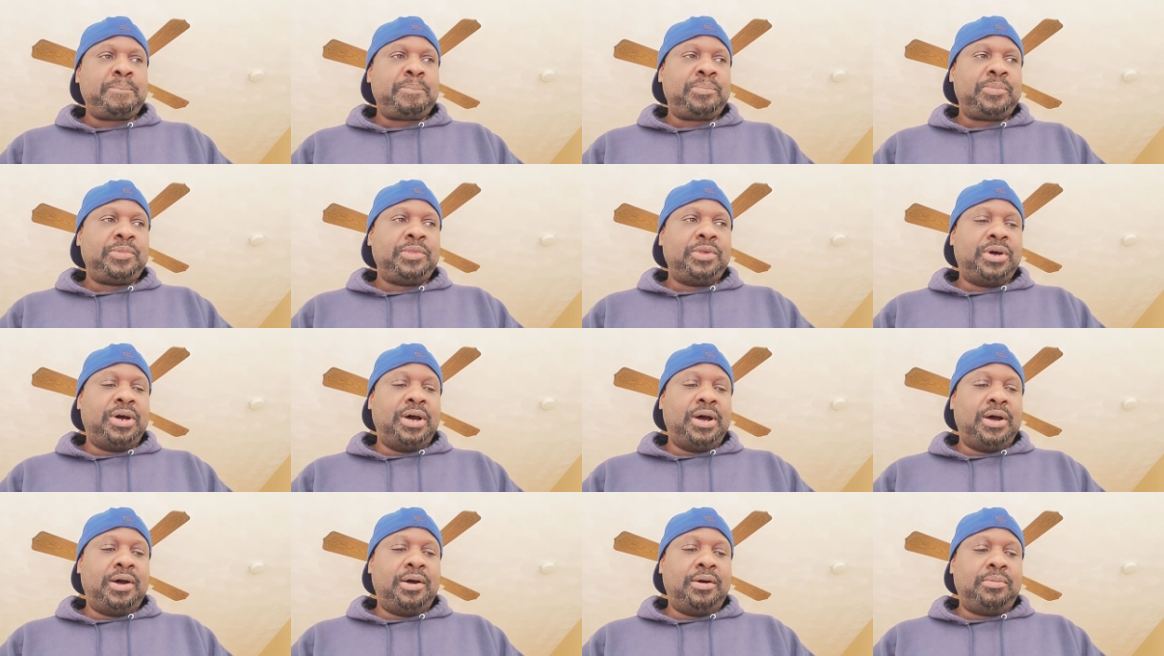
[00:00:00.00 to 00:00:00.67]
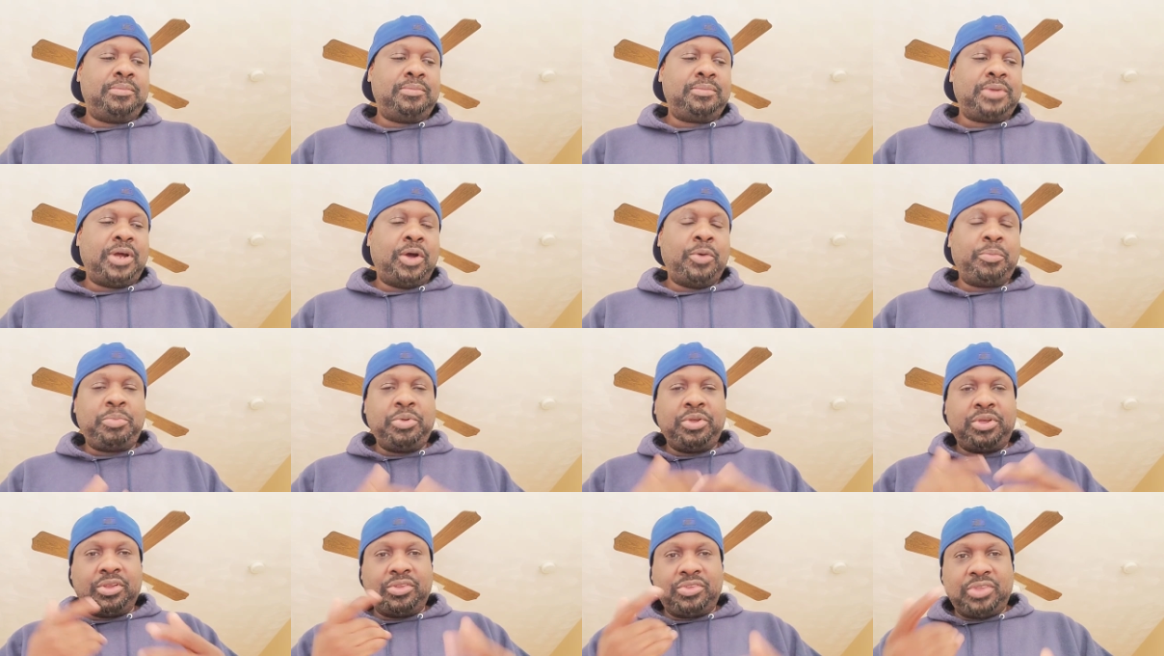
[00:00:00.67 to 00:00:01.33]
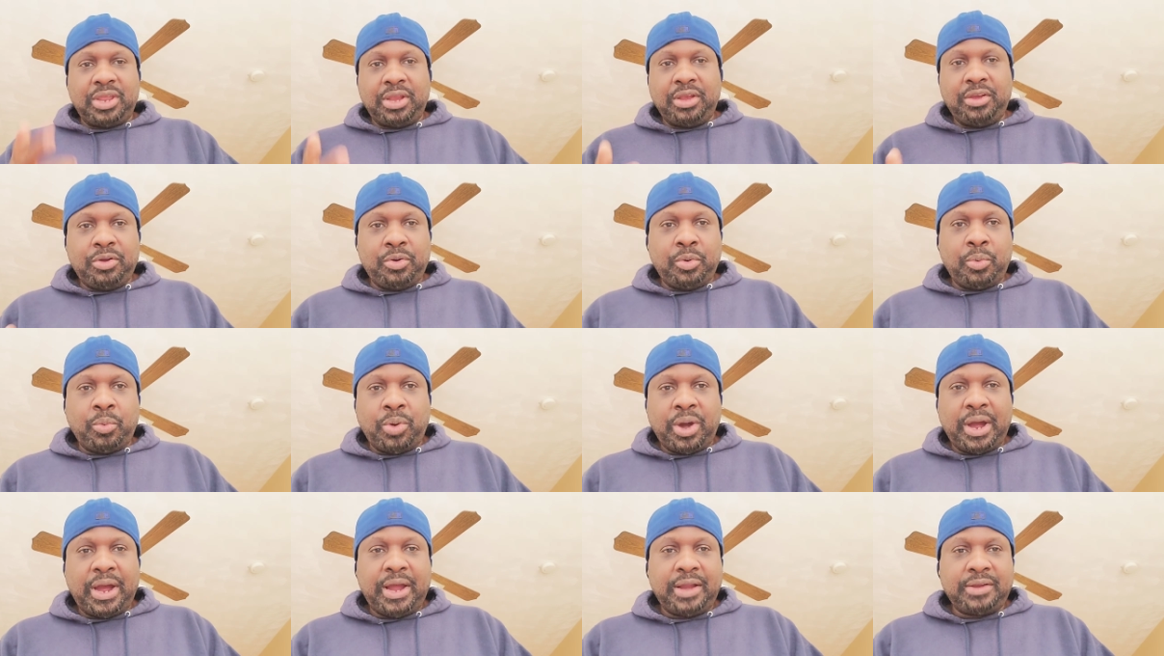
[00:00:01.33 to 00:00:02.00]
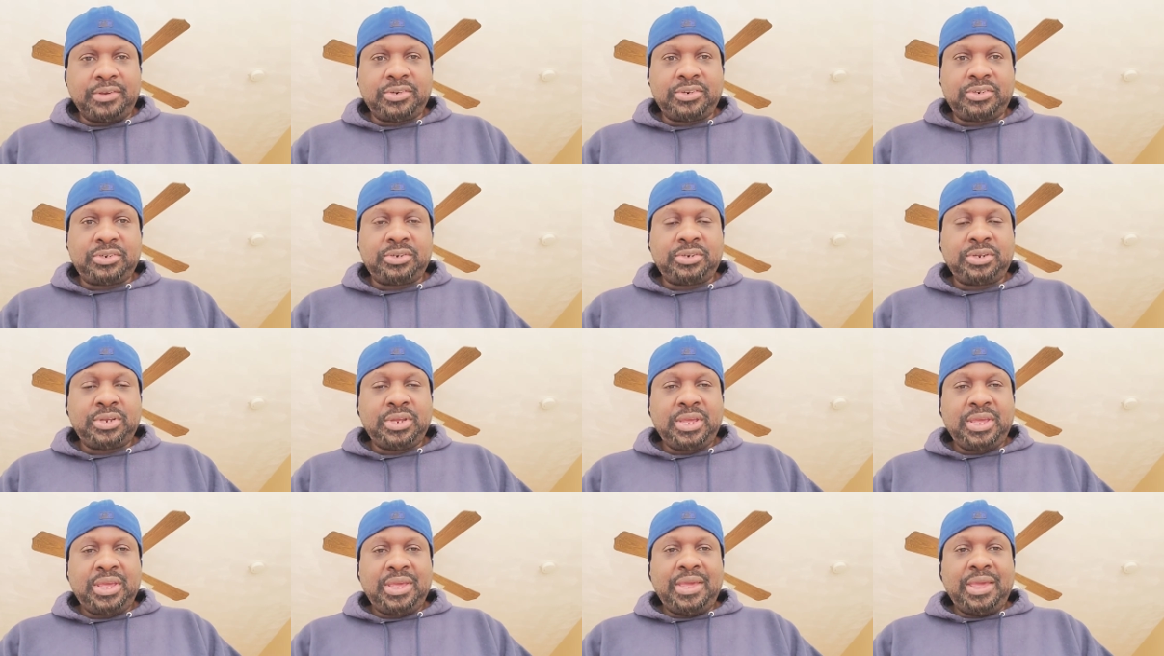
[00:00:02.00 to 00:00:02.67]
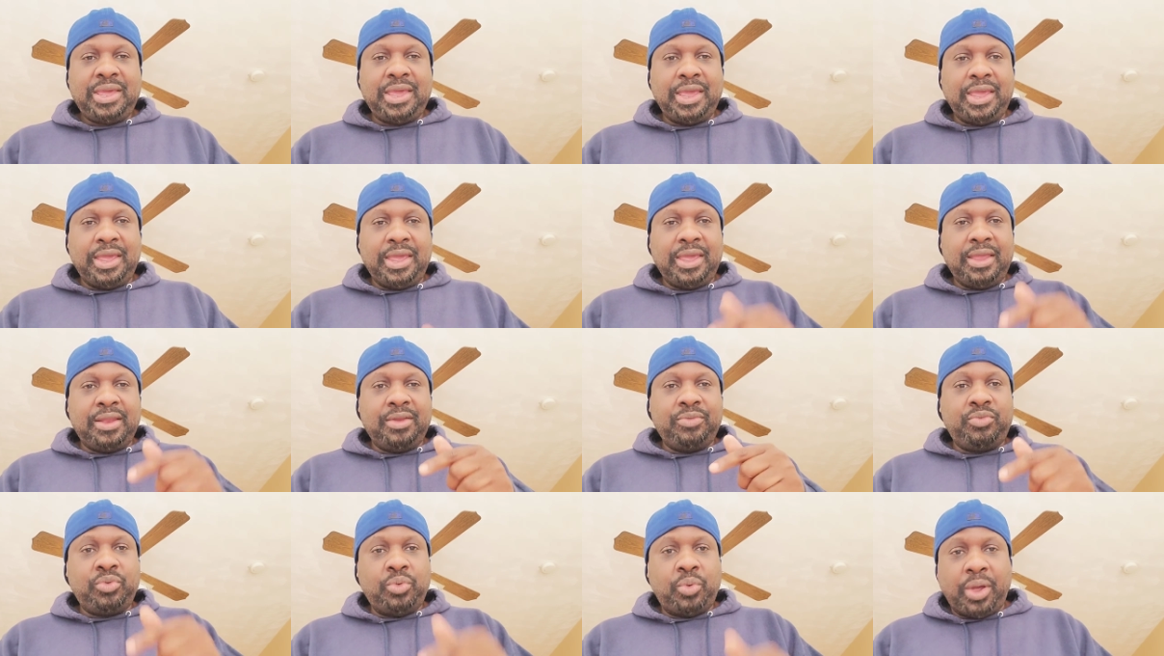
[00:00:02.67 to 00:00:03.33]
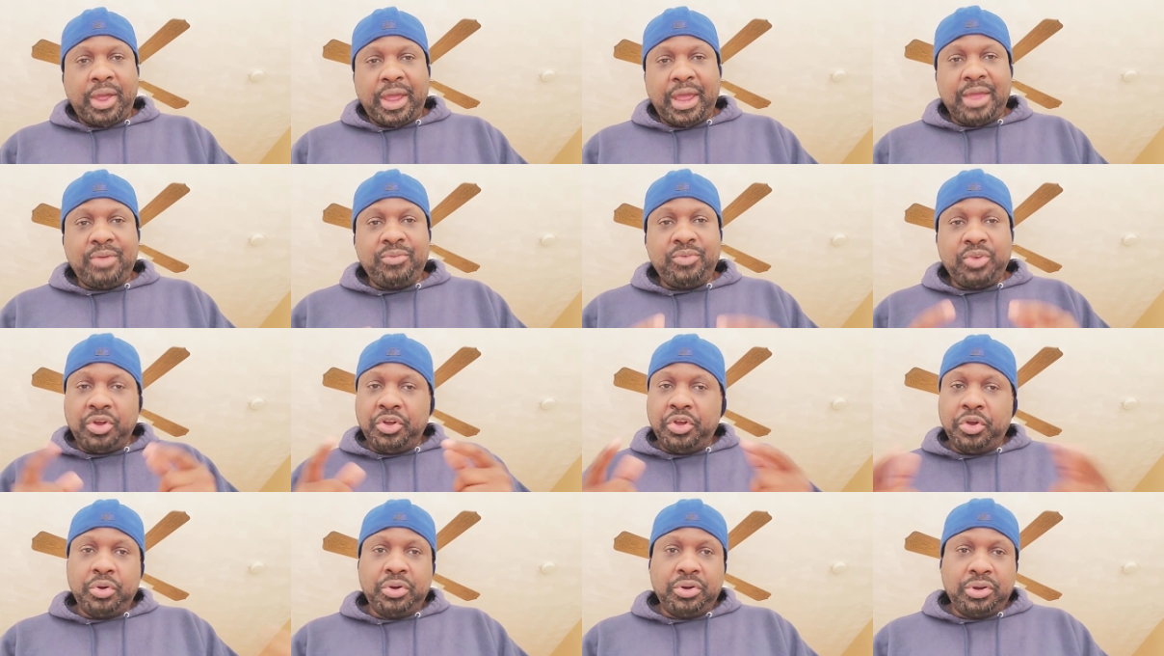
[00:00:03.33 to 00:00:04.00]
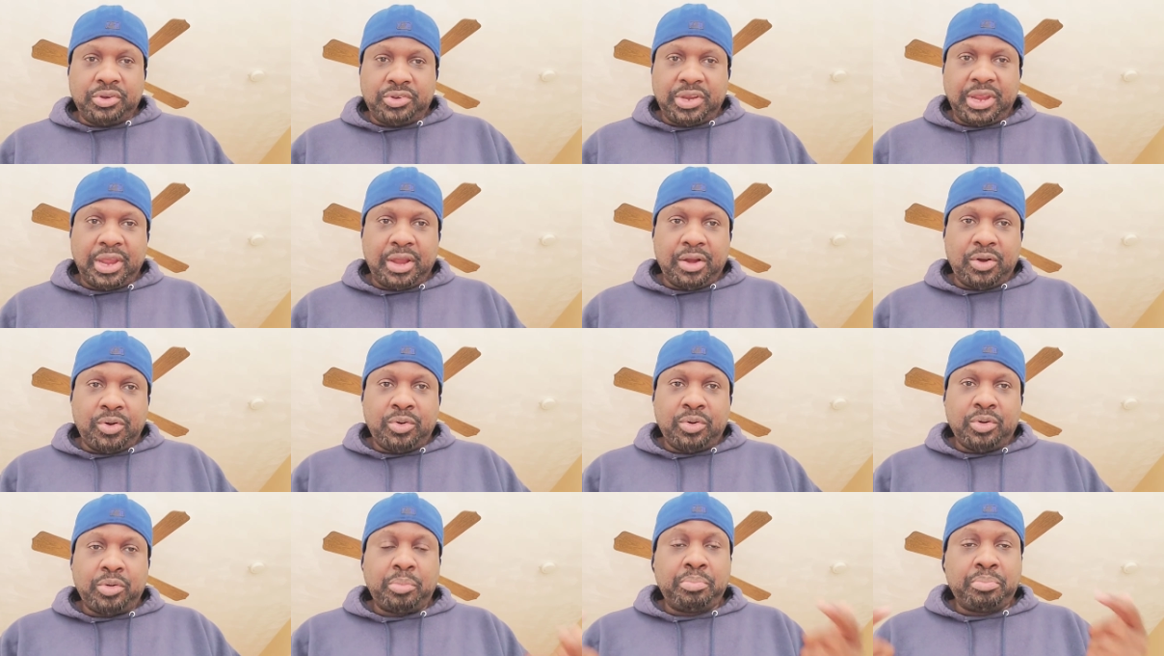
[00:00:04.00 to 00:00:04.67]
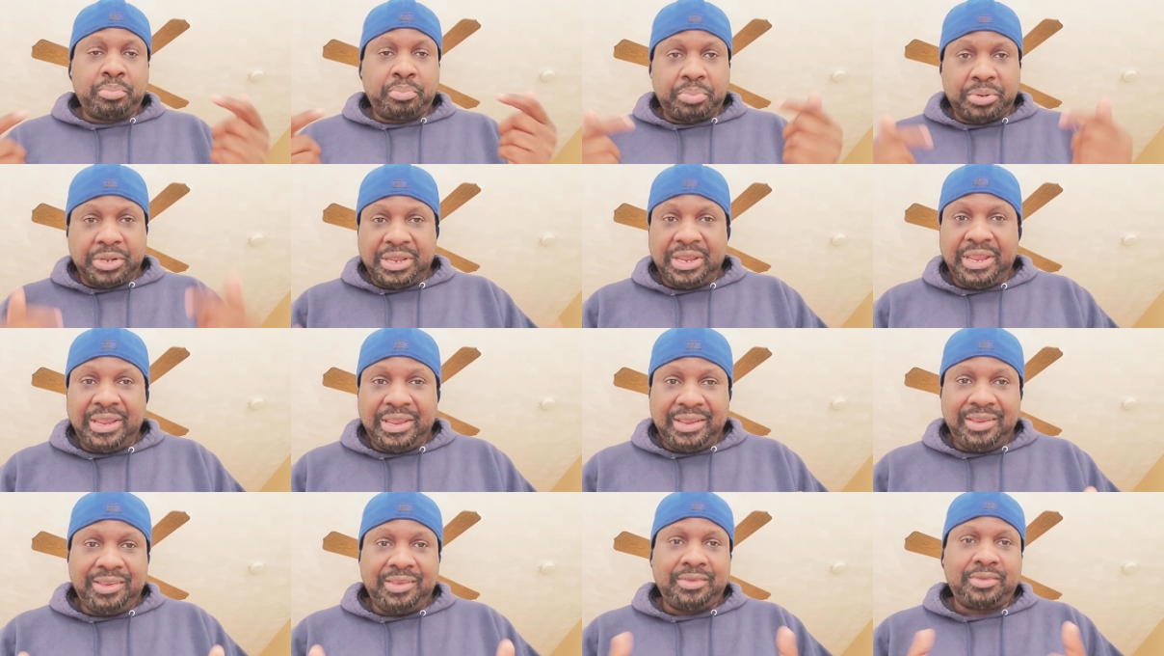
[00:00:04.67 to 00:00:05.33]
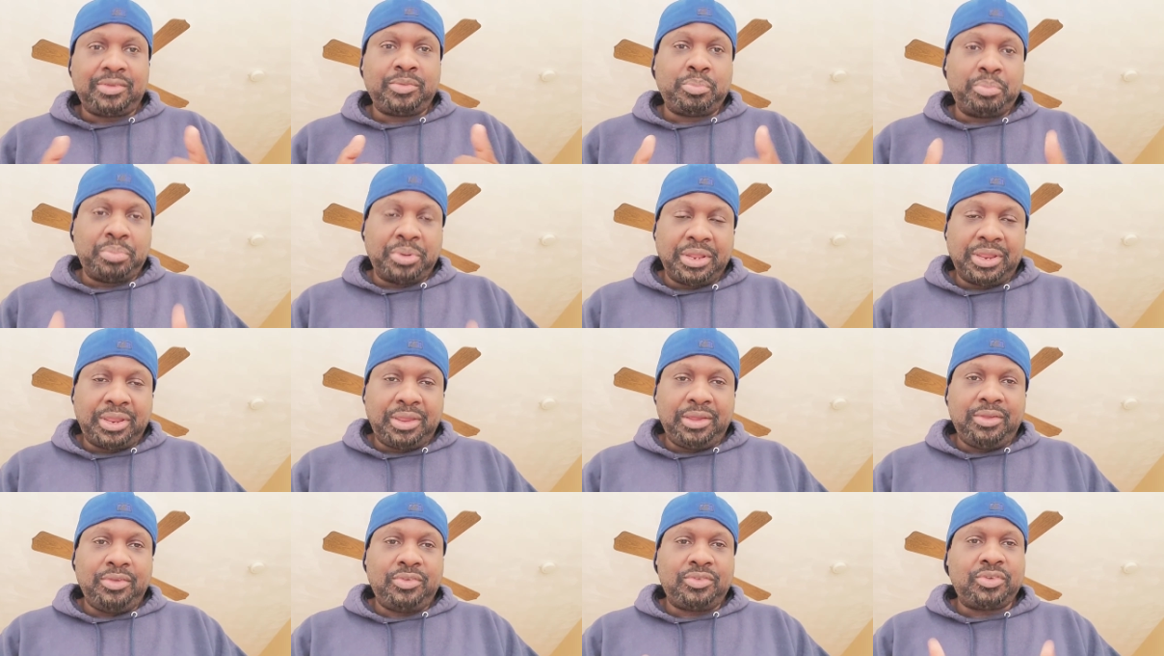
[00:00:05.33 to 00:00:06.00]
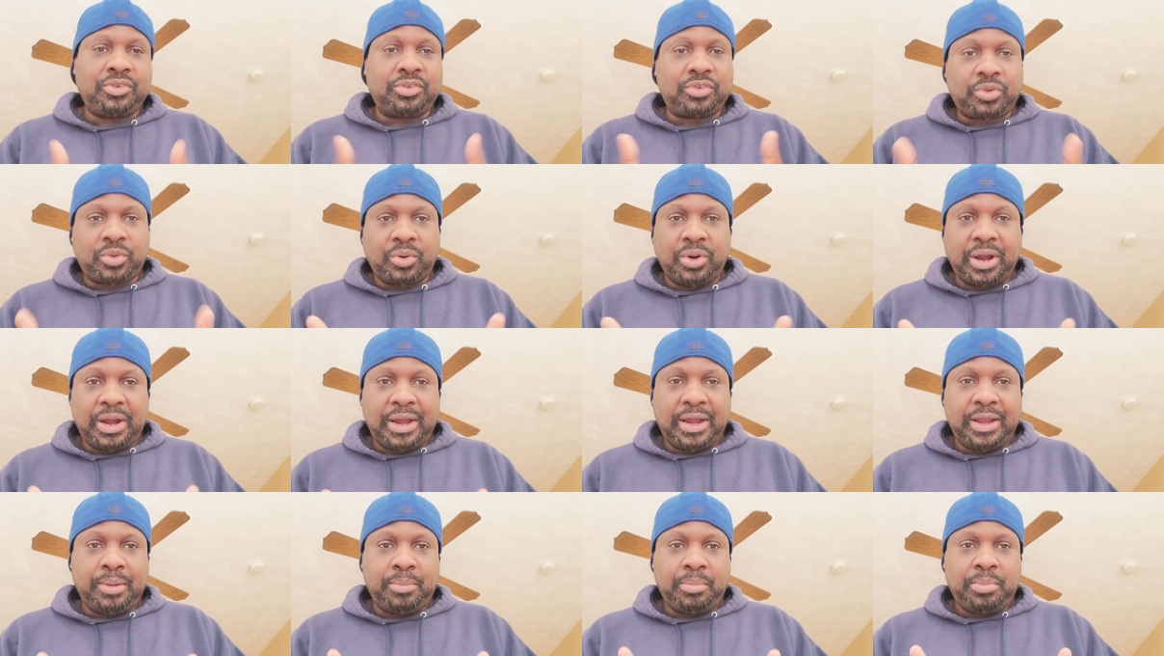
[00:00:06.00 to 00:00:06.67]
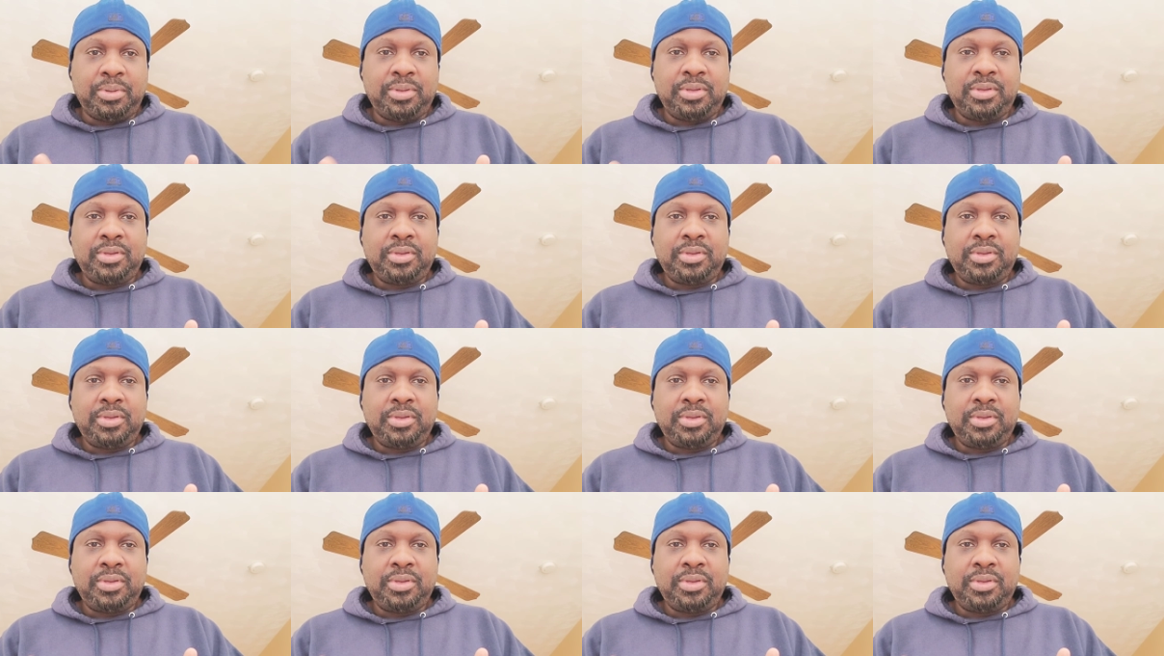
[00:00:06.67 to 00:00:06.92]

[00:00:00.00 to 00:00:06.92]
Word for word: Um, I hope you continue to watch. And if you have, you're new to the channel, please, please subscribe.